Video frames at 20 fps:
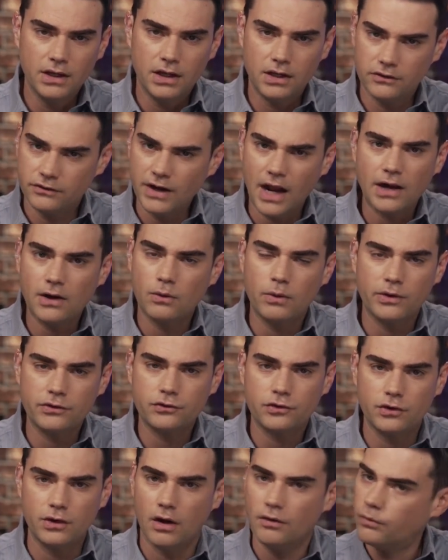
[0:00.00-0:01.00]
It is not a
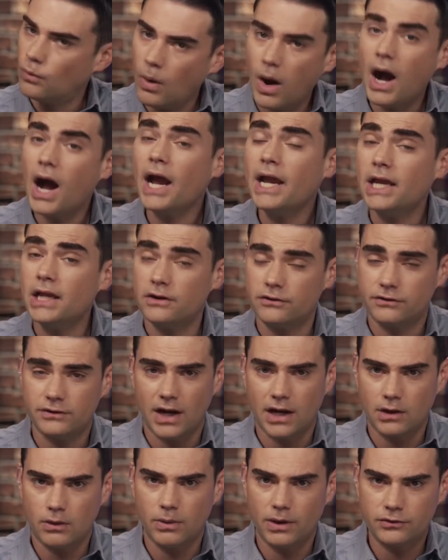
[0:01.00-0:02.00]
question of why. It is
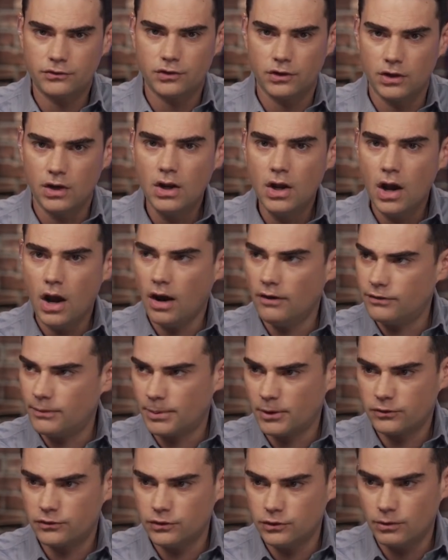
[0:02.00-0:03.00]
not a question of the
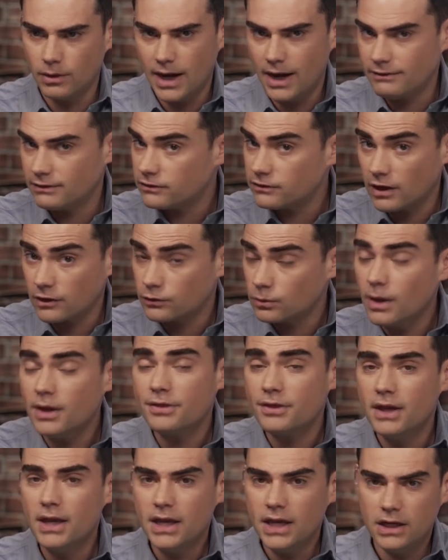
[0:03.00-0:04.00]
person you are having sex
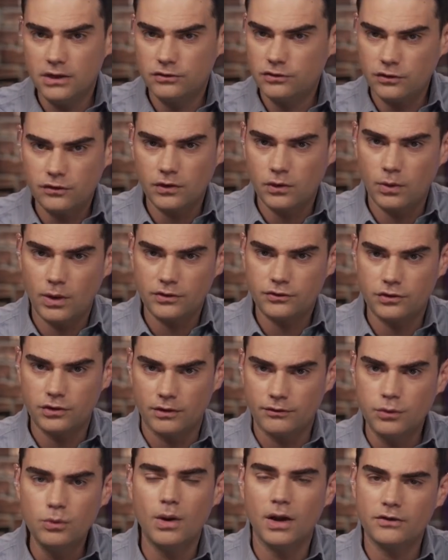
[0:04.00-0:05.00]
with. It is just a question
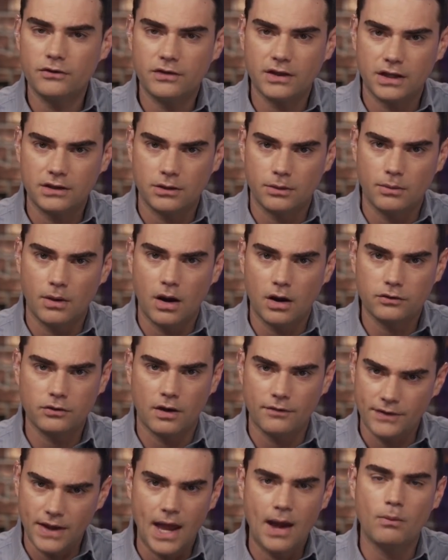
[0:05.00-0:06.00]
of who wants to get their rocks
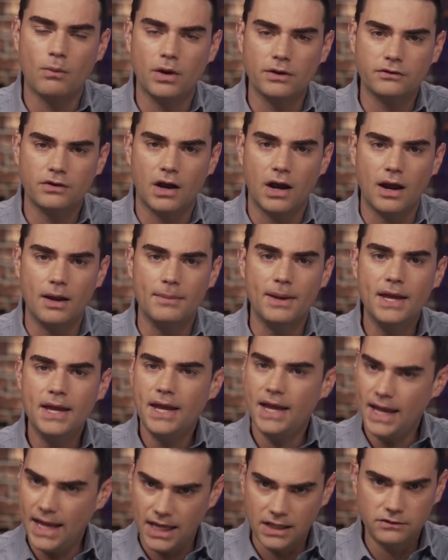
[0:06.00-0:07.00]
off at what time
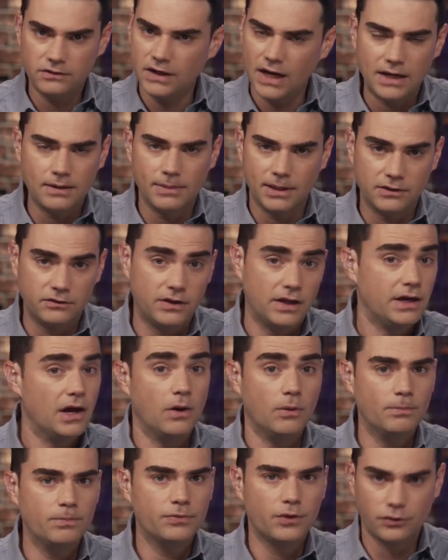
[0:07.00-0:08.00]
and did anybody say
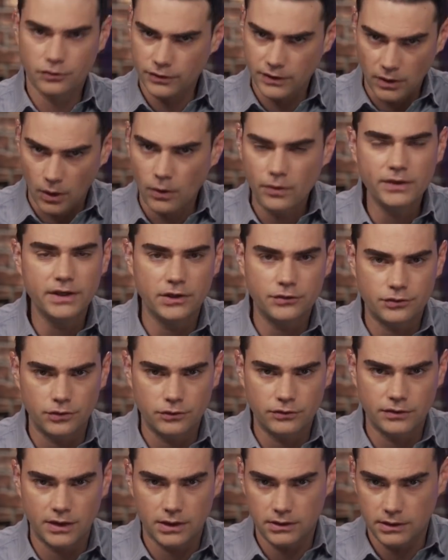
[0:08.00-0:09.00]
no. Those are the only
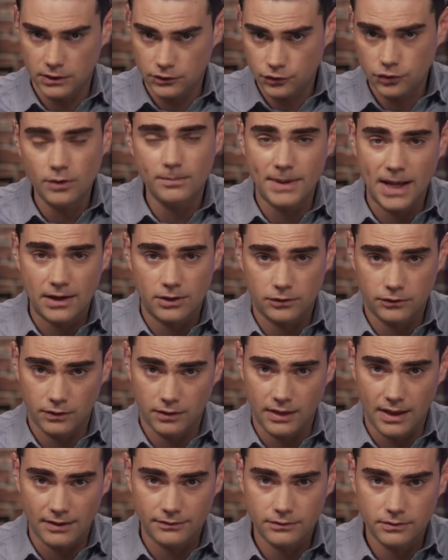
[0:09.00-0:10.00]
issues that, that should matter to
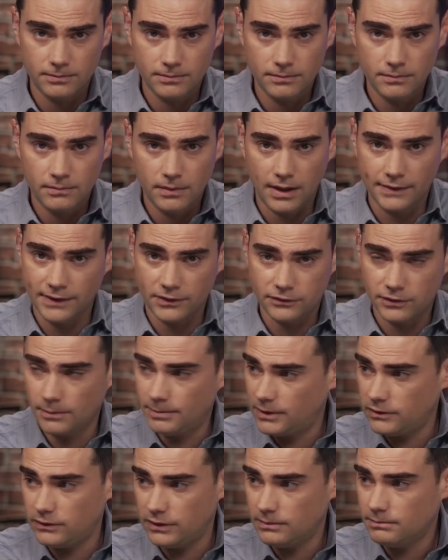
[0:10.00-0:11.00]
the left, unless they're
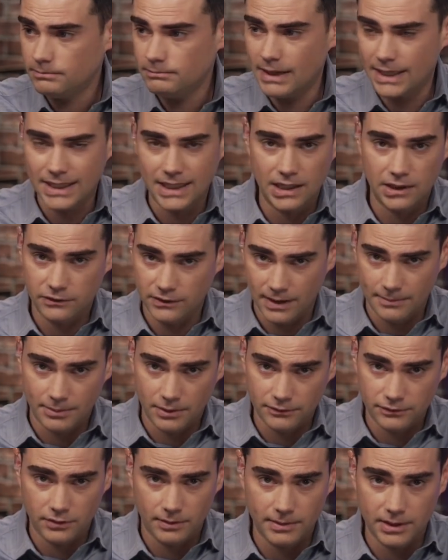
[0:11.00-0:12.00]
busy making an
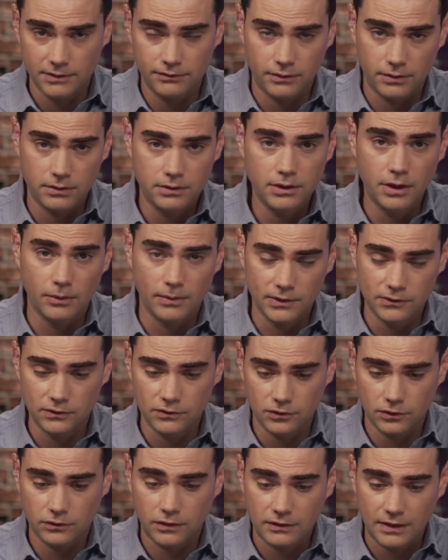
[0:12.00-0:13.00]
example of somebody for no
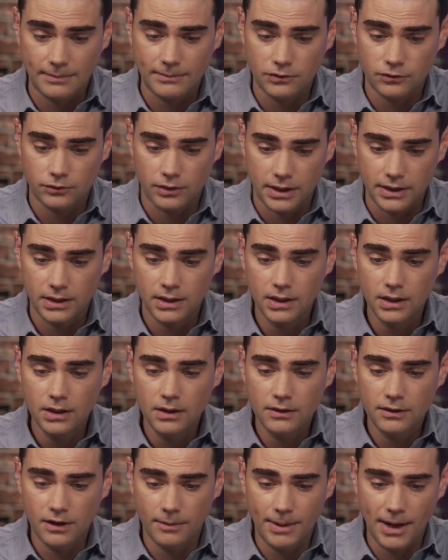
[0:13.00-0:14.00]
reason just to demonstrate
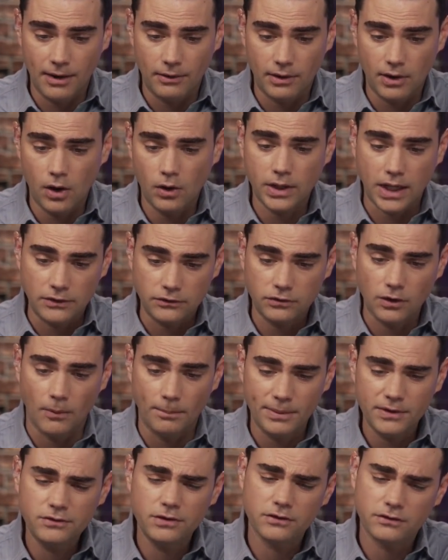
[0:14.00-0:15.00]
their power. Okay, so
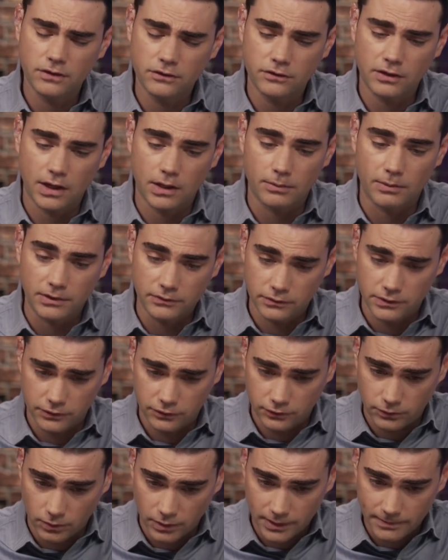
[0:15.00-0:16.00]
Business Insider runs this
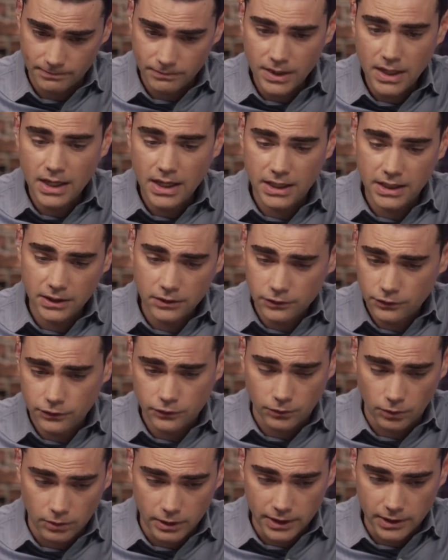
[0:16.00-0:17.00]
story. And here's the
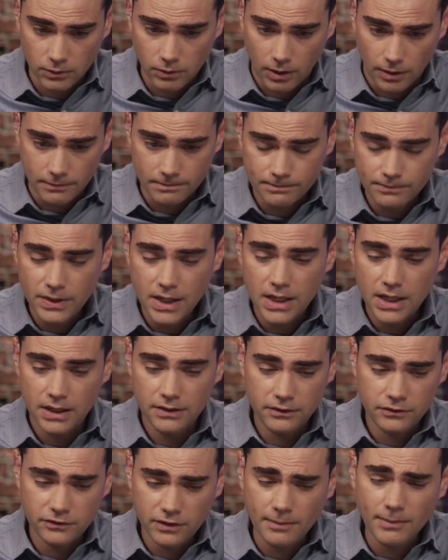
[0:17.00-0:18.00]
story. Quote,
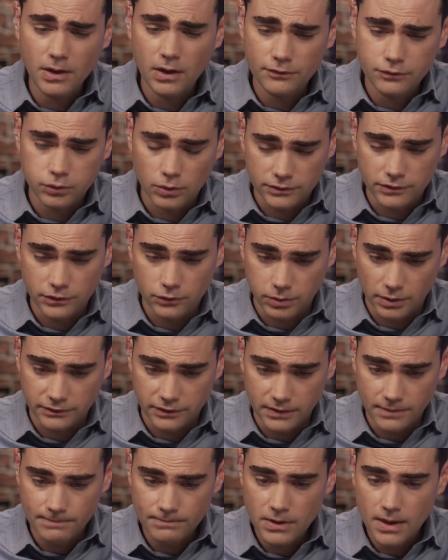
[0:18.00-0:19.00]
in the summer of
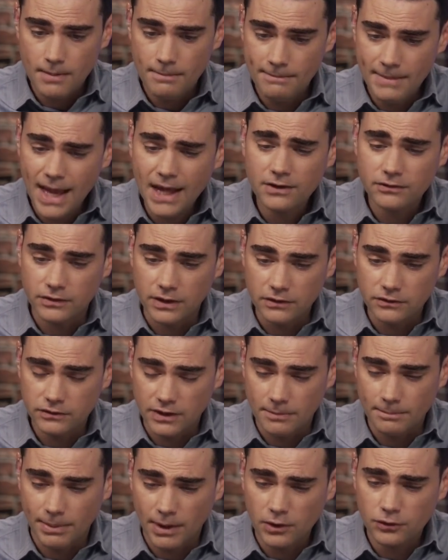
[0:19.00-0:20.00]
2020, Madison
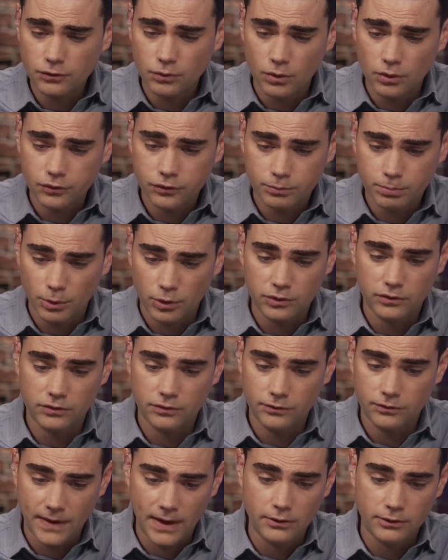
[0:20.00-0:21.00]
sent Barstool
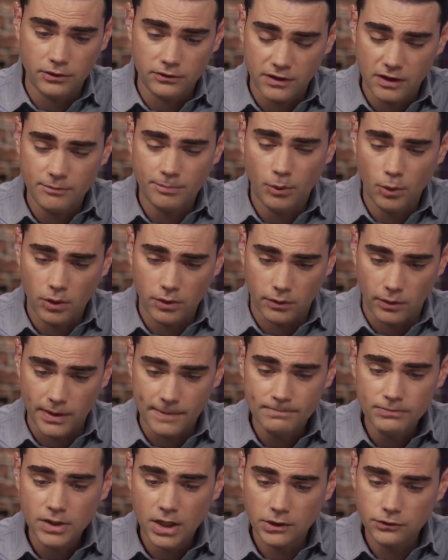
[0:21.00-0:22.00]
Sports founder Dave
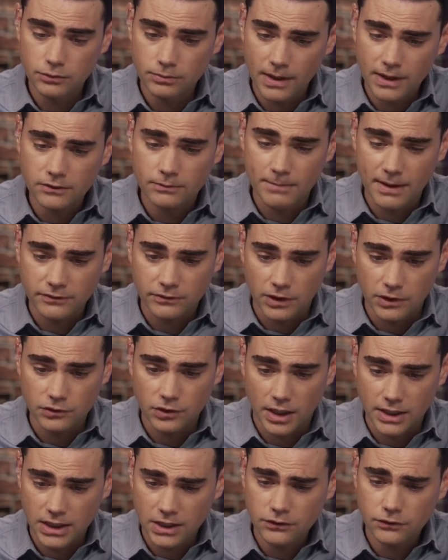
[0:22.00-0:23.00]
Portnoy a direct
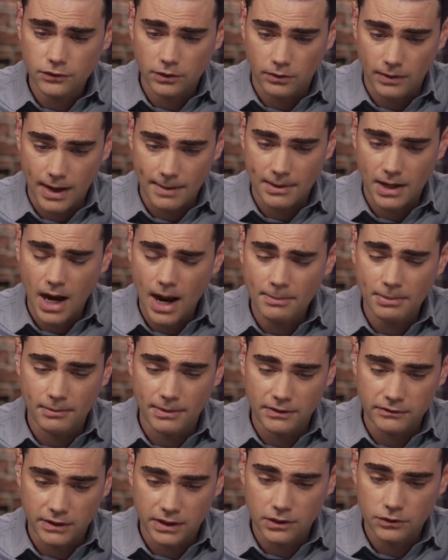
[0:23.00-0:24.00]
message on Instagram
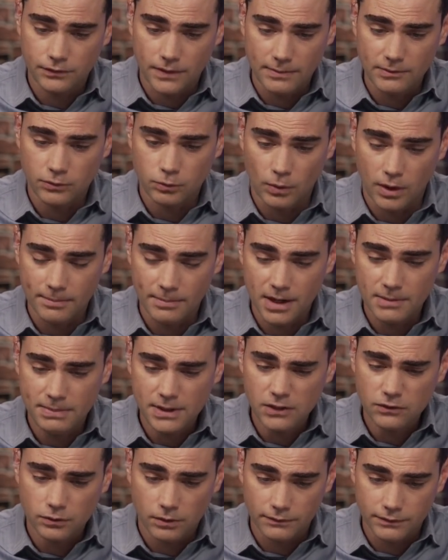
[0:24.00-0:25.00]
complimenting his famous One Bite
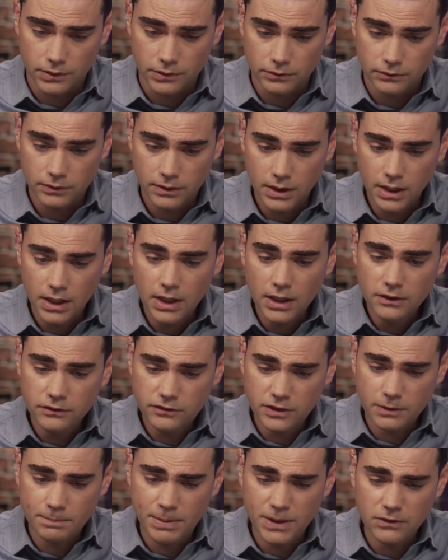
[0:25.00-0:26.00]
Pizza reviews.
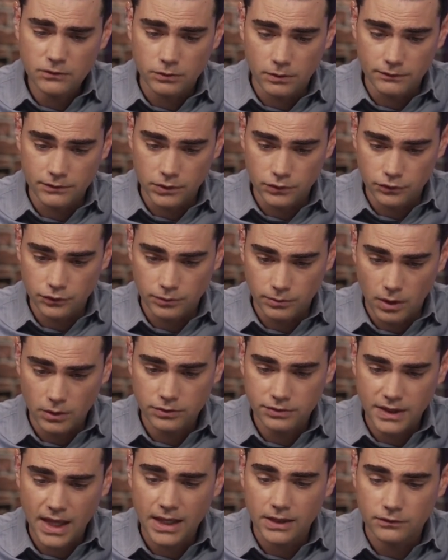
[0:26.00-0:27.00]
Sick pizza reviews, she
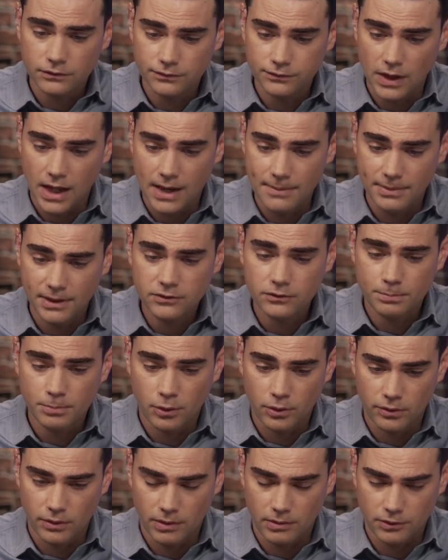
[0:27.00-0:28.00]
wrote. Thanks, fly bitch,
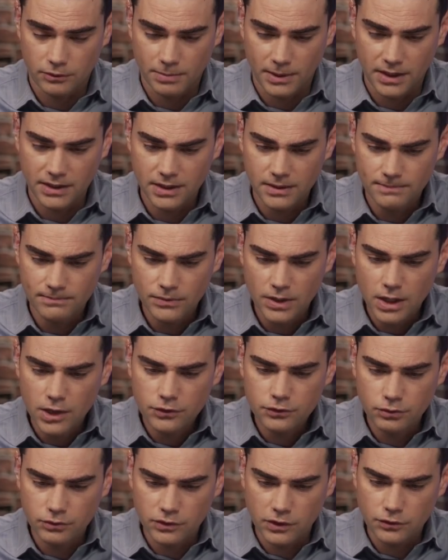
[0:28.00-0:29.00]
Portnoy responded.
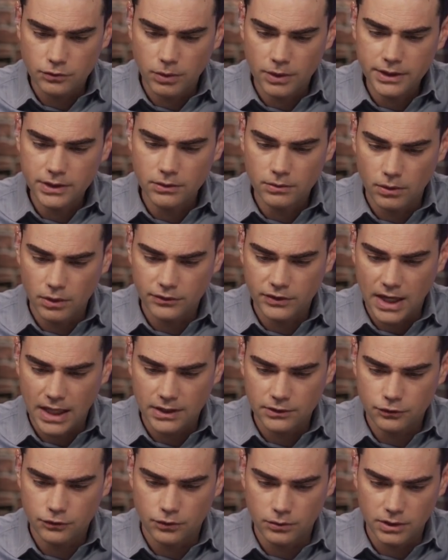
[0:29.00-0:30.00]
She was a 20 year old
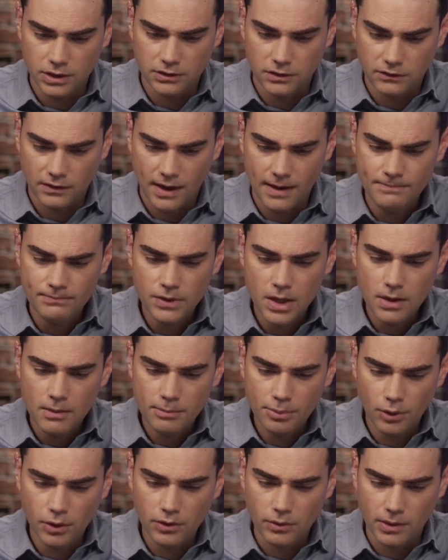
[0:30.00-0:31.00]
college student at the time,
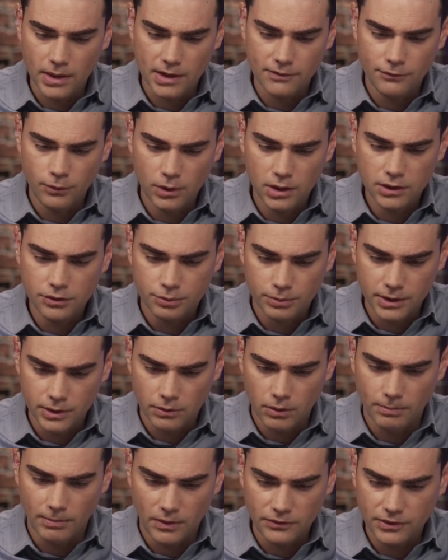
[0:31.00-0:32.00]
Portnoy, a 43
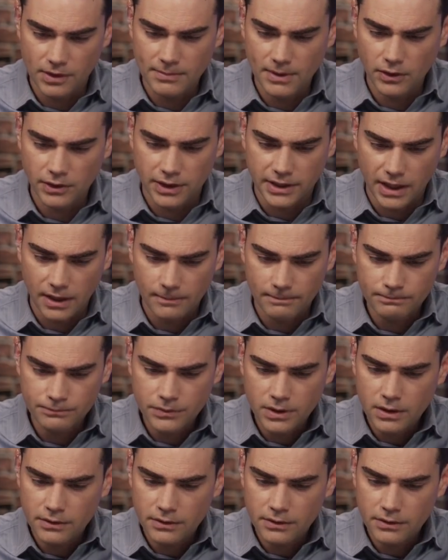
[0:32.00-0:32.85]
year old multimillionaire.